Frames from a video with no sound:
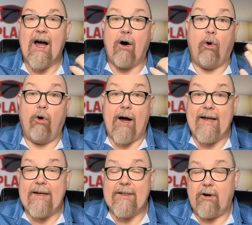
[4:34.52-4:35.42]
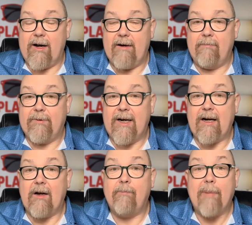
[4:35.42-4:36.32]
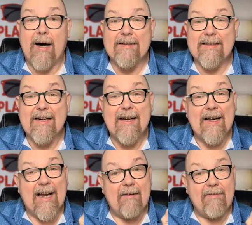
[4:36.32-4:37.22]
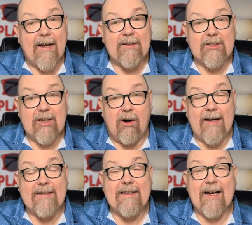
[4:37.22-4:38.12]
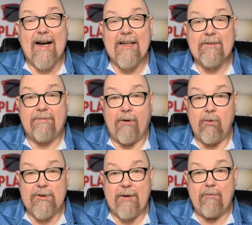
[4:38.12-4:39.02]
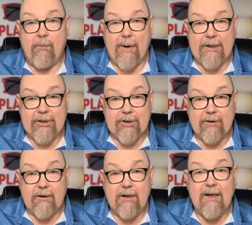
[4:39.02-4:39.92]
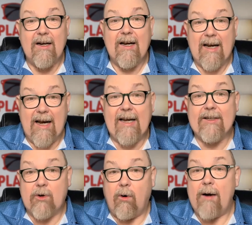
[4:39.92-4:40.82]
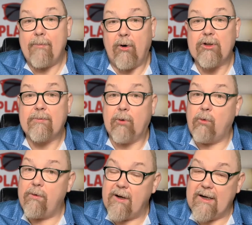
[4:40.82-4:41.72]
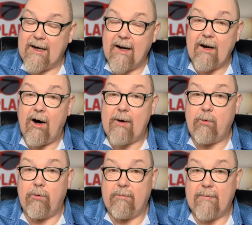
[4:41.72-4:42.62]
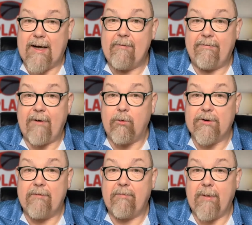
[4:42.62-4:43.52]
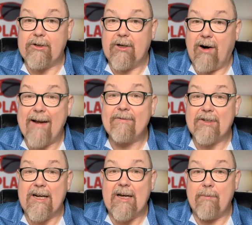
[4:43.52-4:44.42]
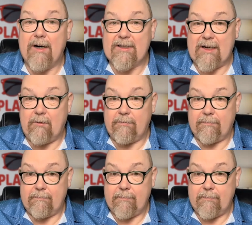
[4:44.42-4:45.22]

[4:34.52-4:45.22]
or any site in particular. But if that site has false information, it is quite possible that the AI will give false information. I have seen it myself.